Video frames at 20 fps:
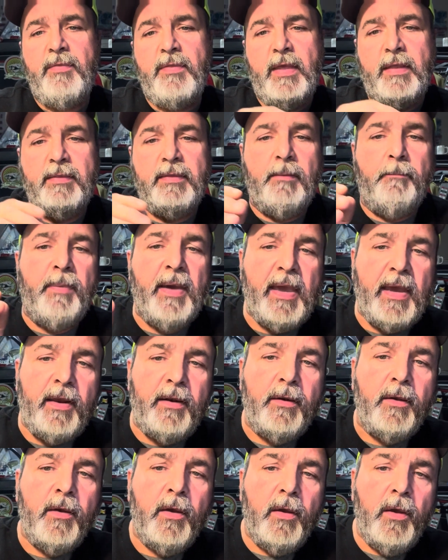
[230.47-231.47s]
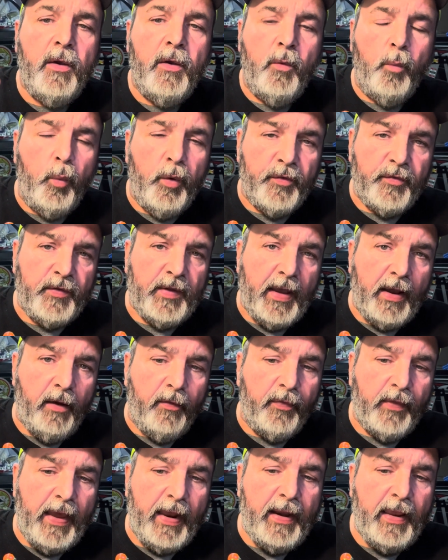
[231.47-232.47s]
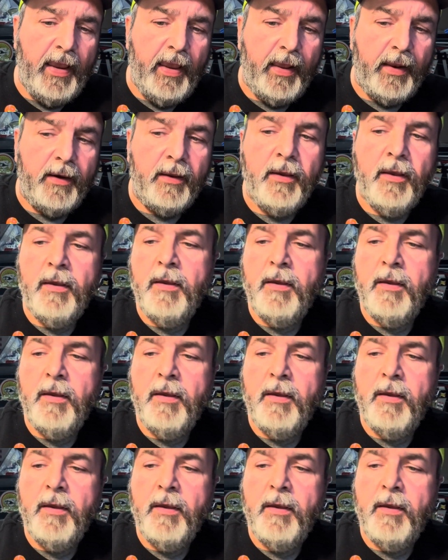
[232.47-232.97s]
that the paint will stay on that head.